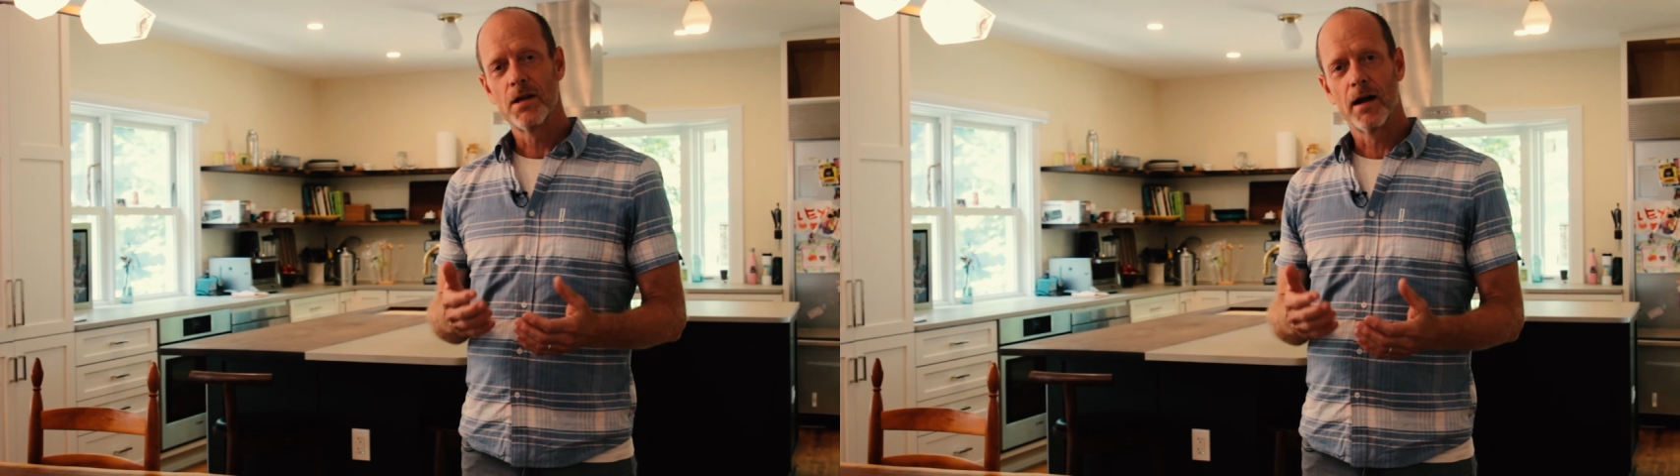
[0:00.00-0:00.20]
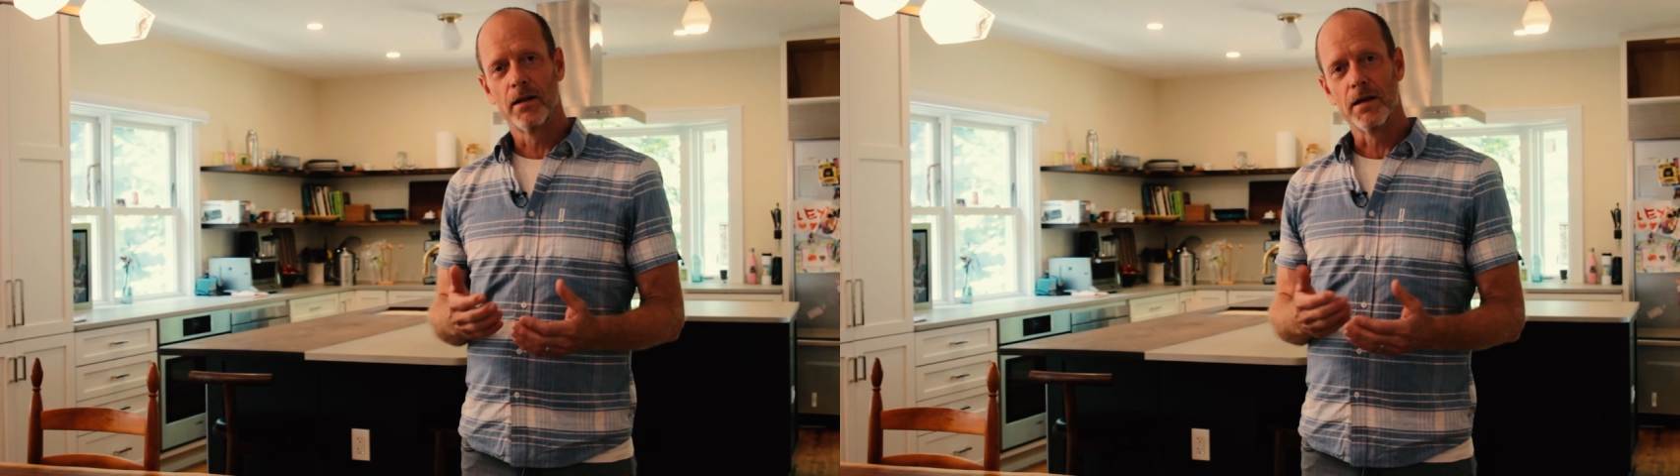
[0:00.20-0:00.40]

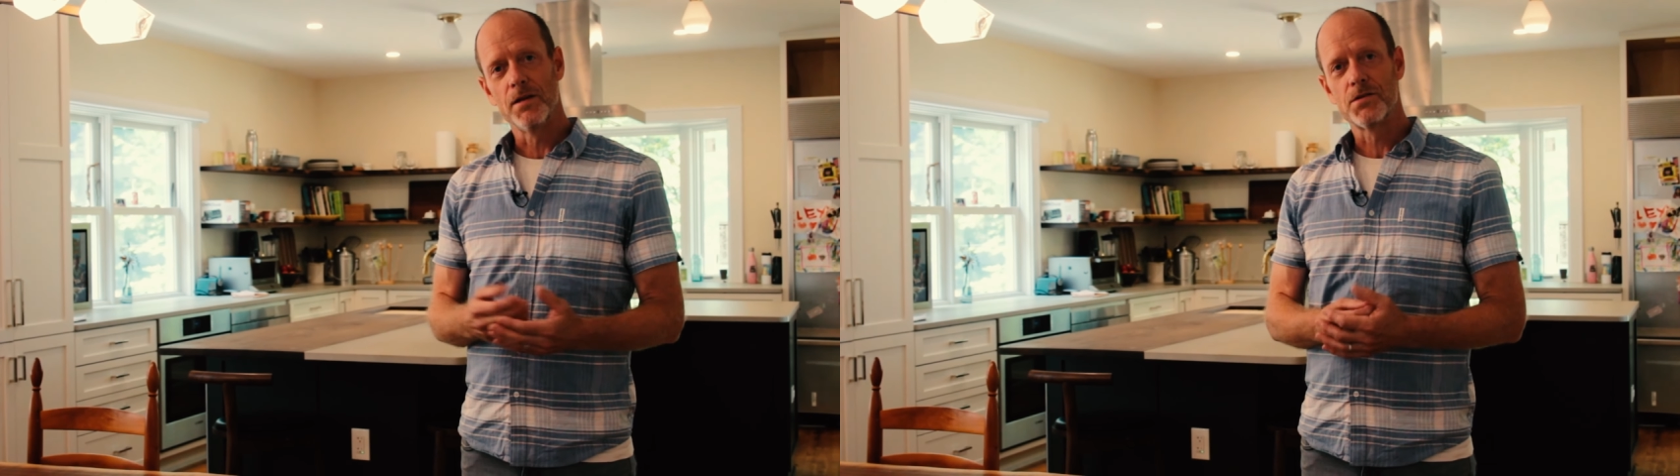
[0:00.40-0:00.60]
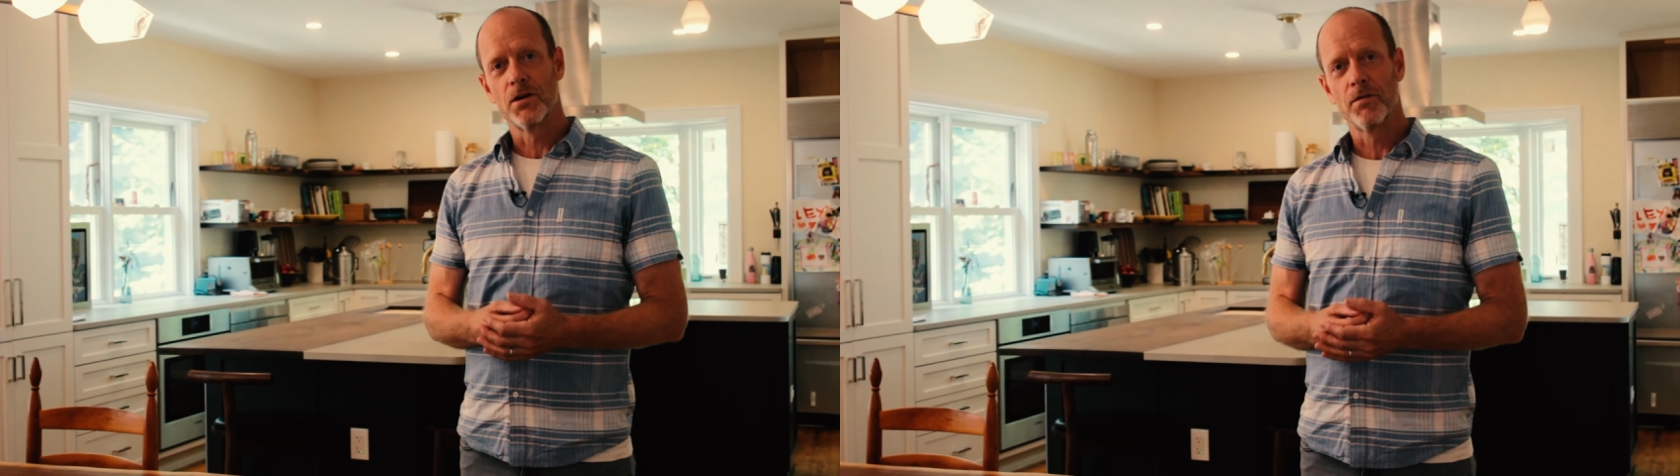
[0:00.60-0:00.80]
not a
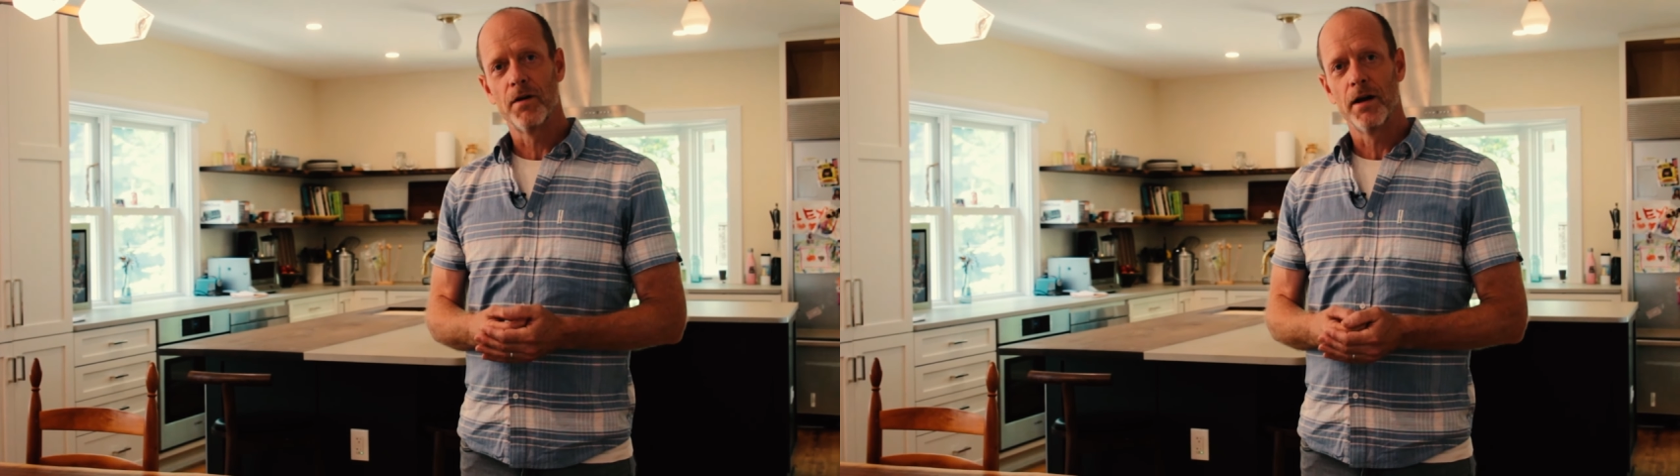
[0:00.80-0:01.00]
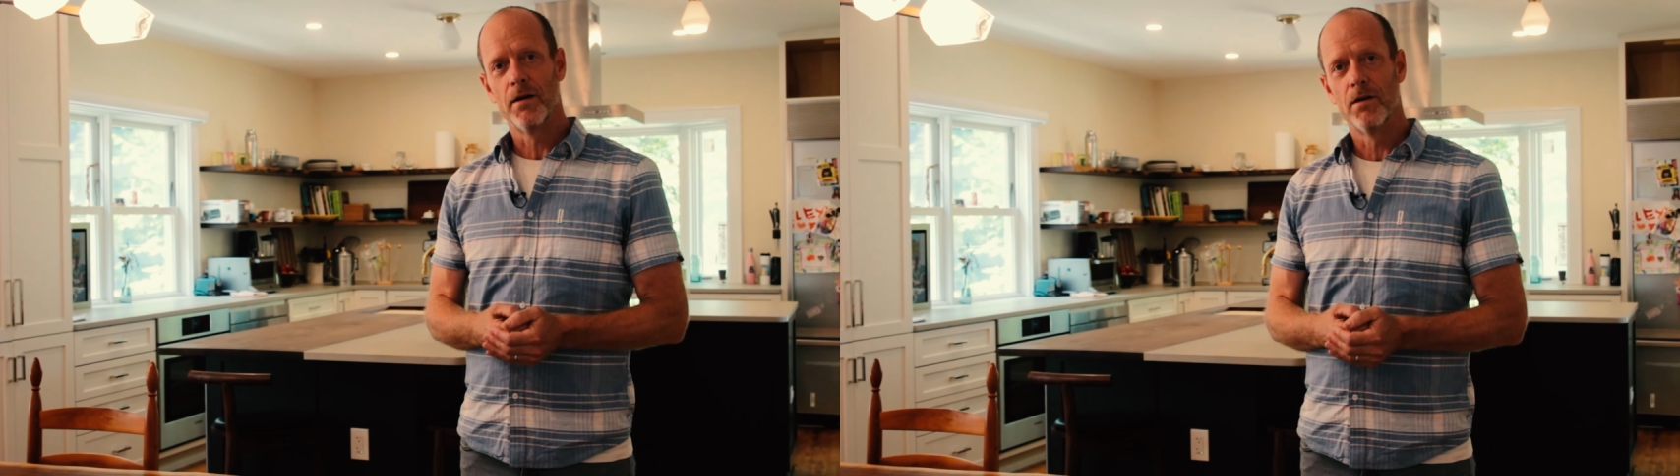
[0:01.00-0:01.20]
LEED
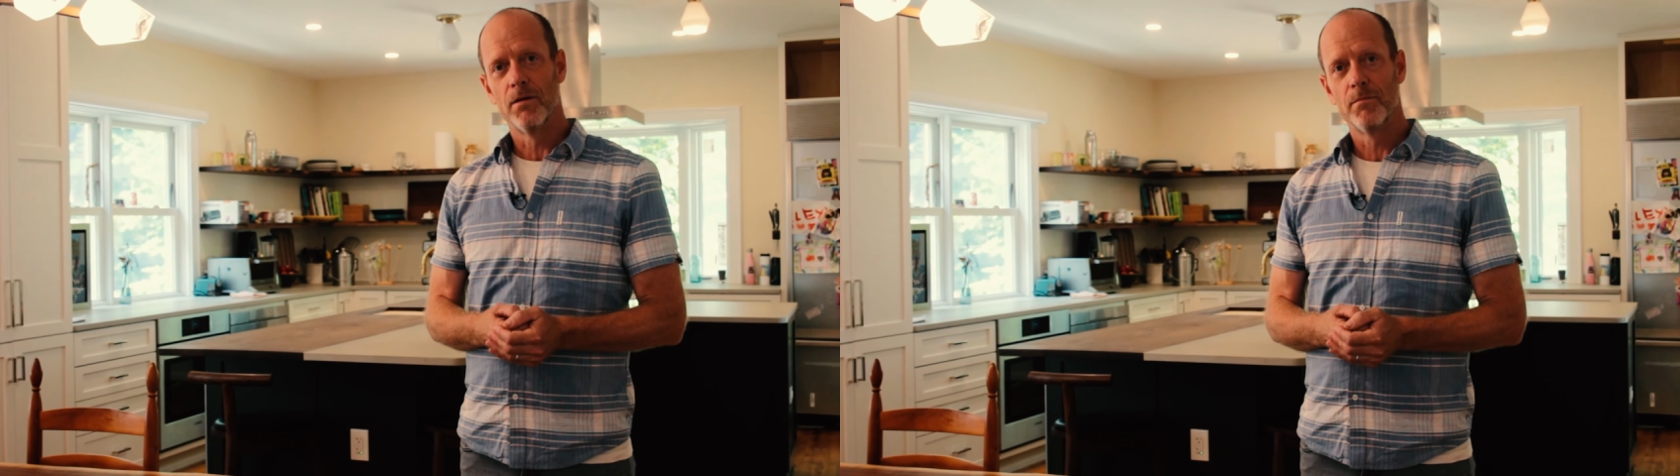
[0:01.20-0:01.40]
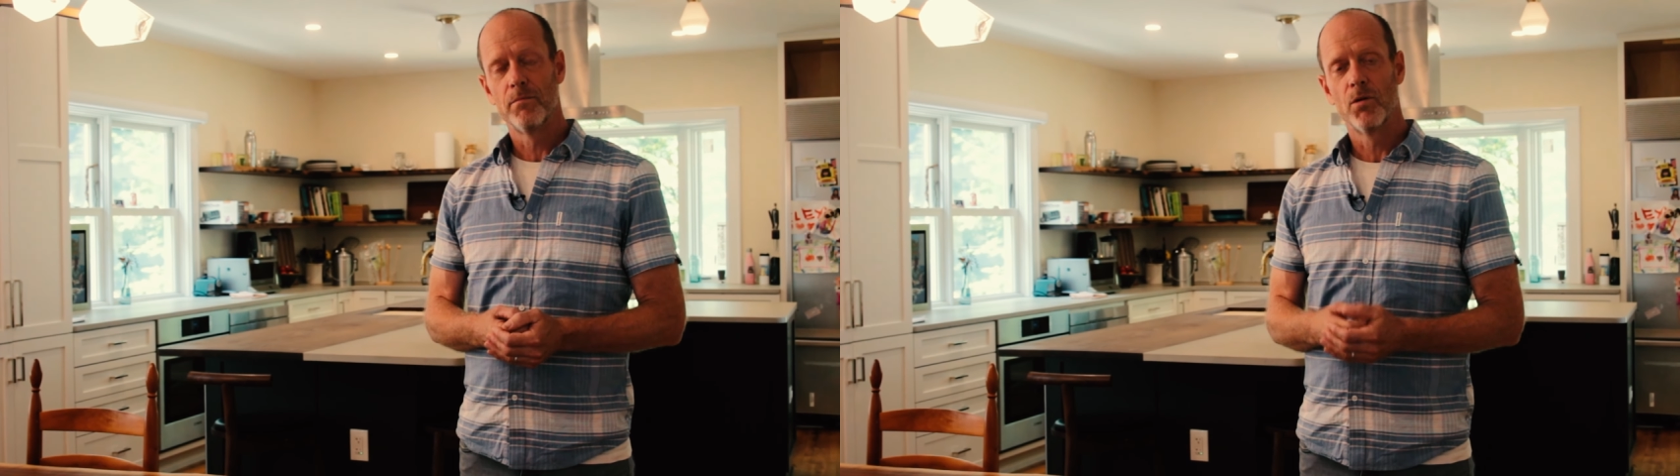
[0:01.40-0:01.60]
certified home,